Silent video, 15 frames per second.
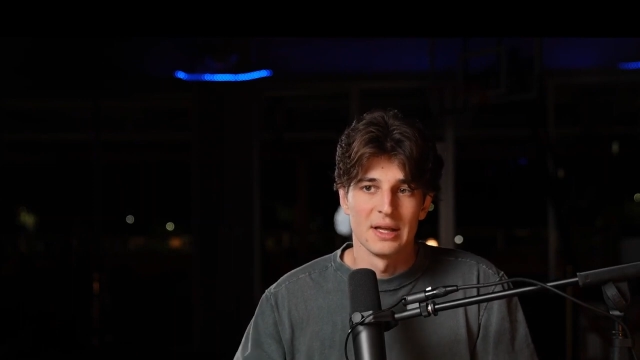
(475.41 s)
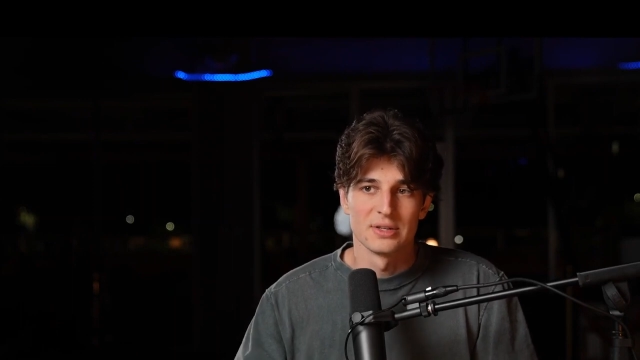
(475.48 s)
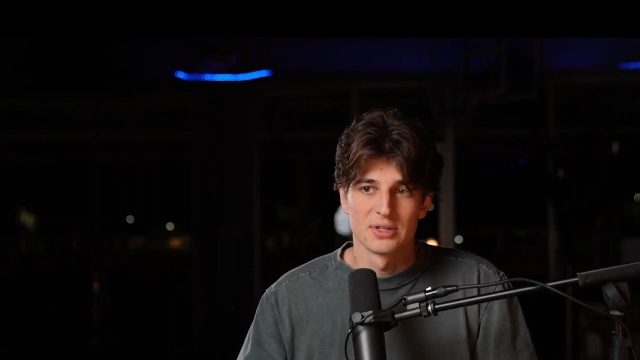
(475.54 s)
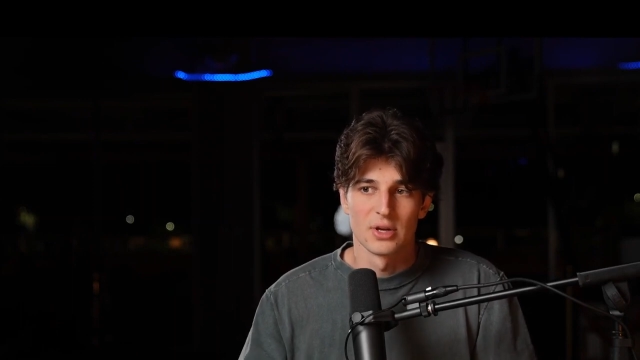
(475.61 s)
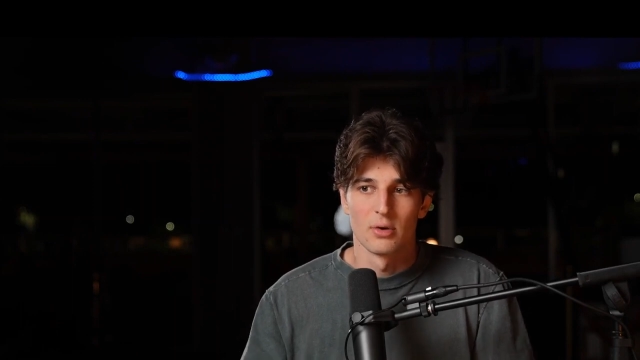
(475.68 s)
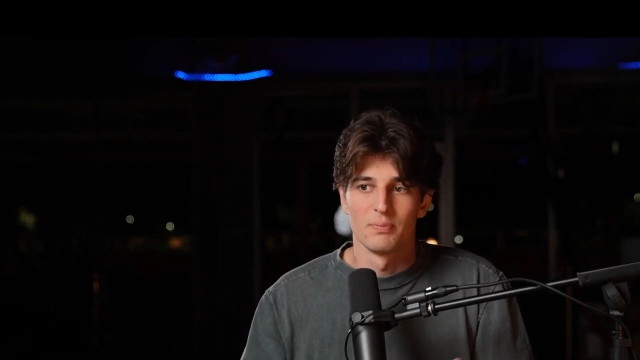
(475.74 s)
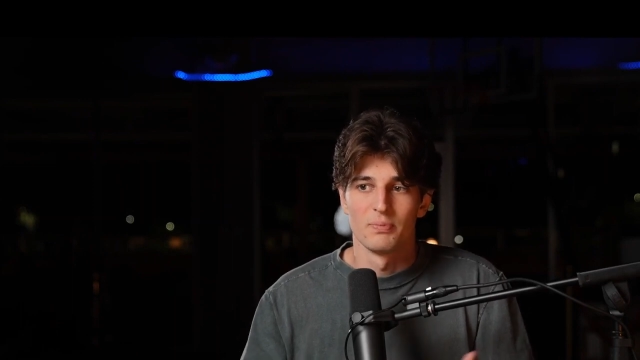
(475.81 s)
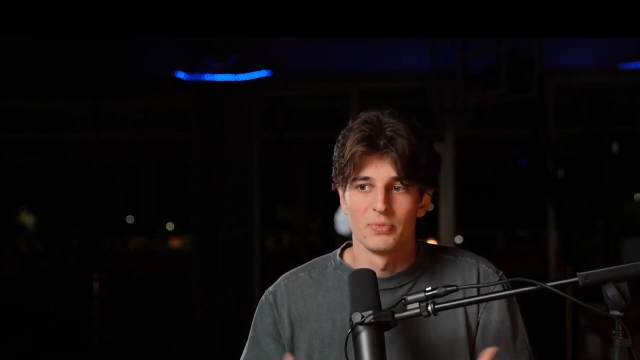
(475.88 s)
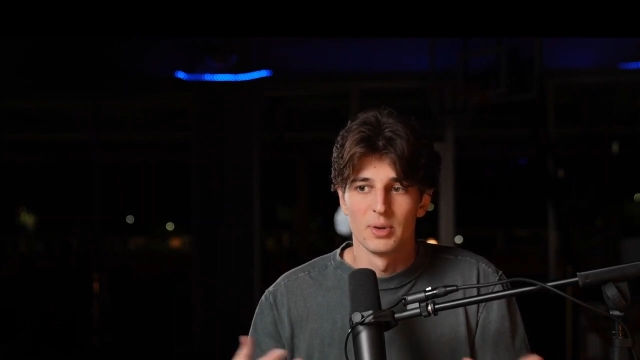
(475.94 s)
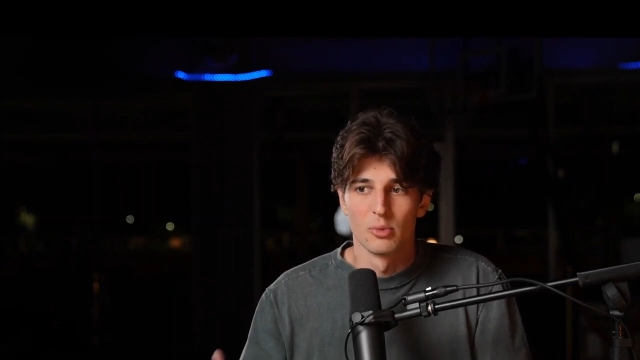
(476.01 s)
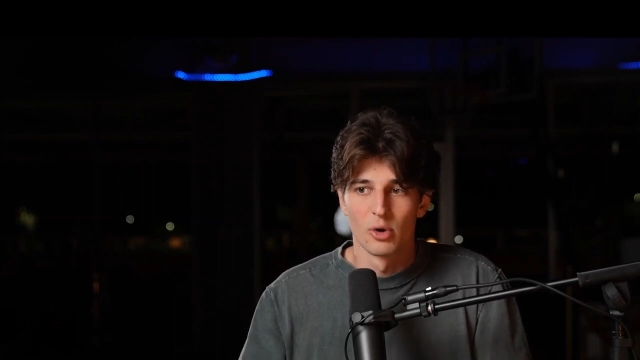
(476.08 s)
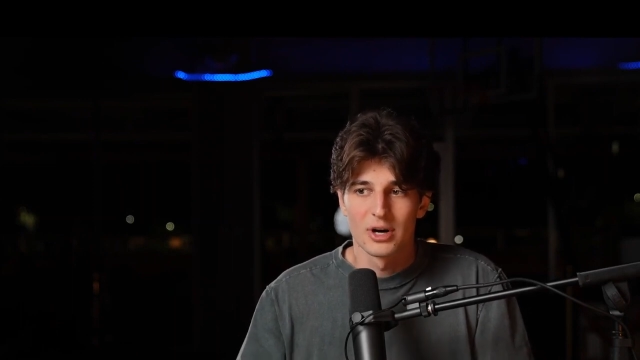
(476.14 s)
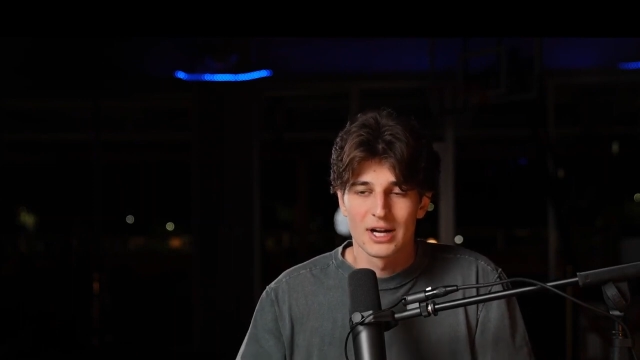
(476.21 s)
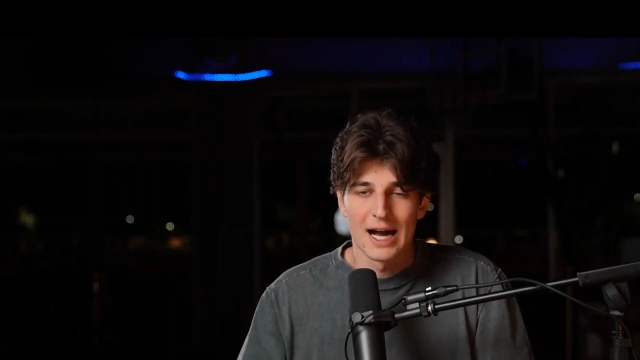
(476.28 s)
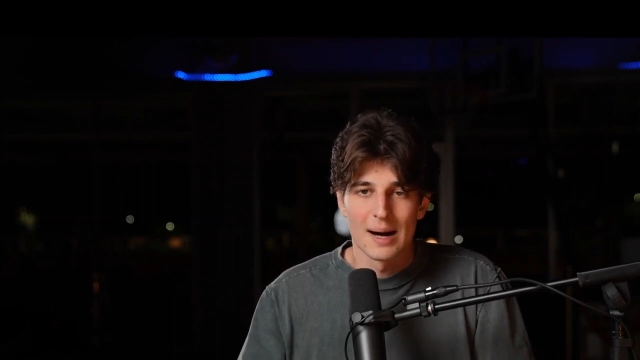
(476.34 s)
And so the
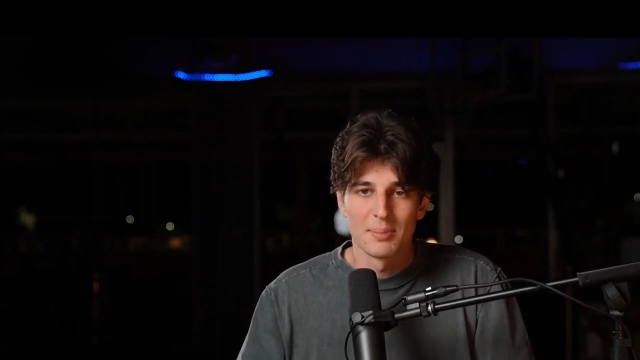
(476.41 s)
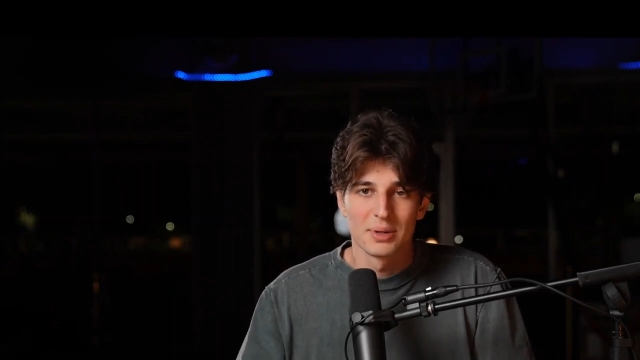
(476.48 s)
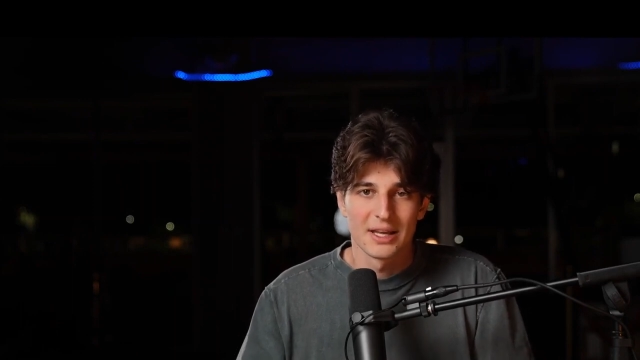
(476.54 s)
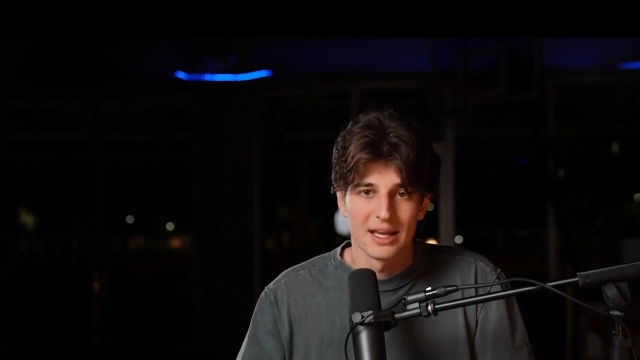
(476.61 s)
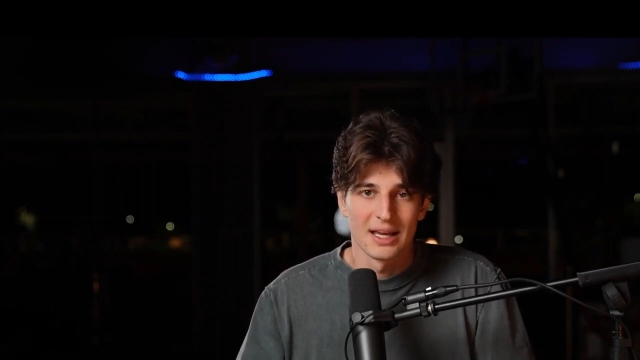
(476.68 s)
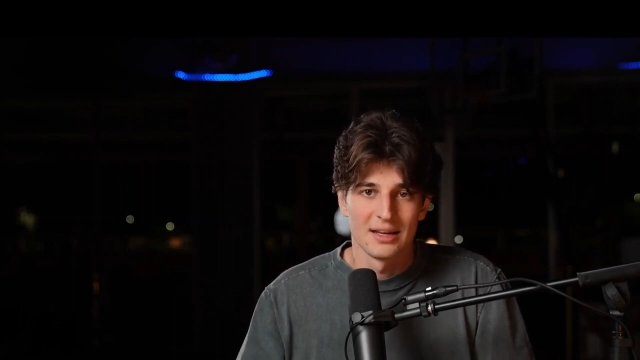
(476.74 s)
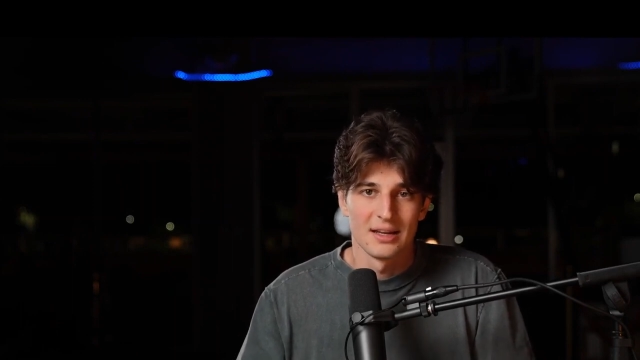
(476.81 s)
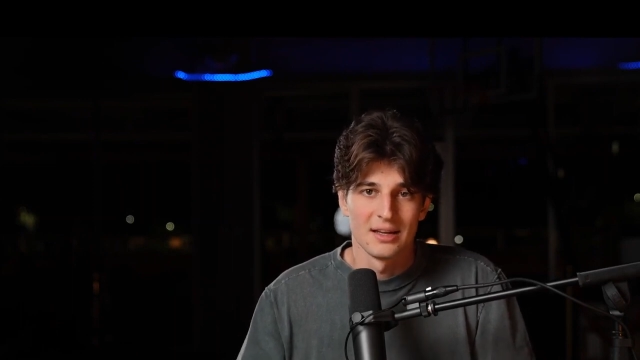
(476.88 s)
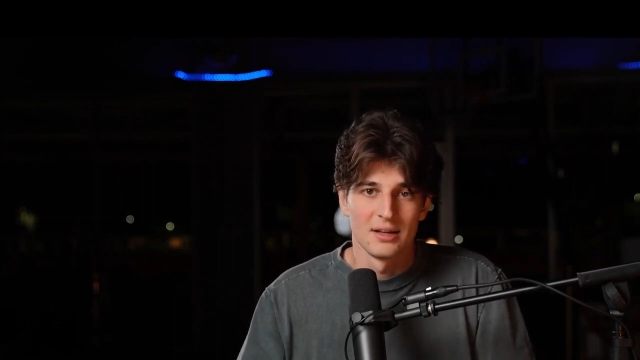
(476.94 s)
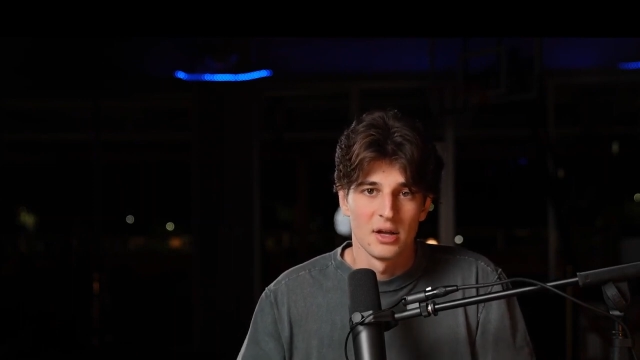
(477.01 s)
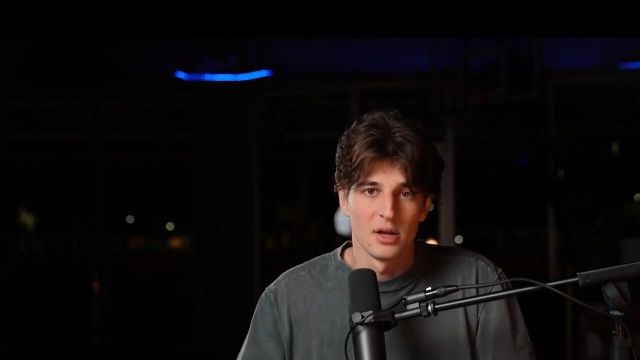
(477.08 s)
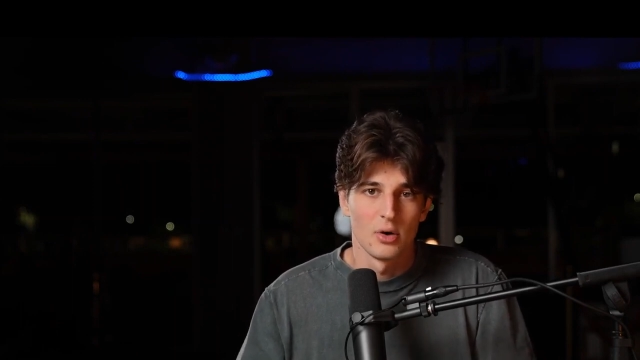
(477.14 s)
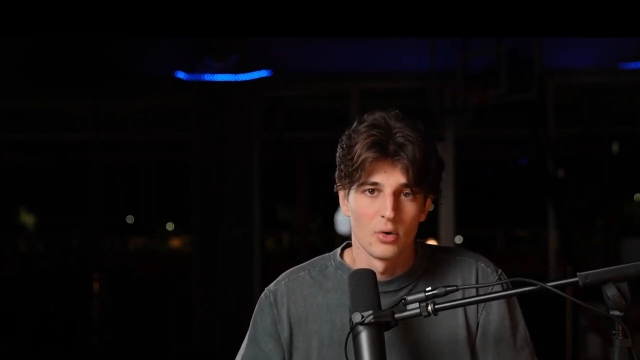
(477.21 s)
more complicated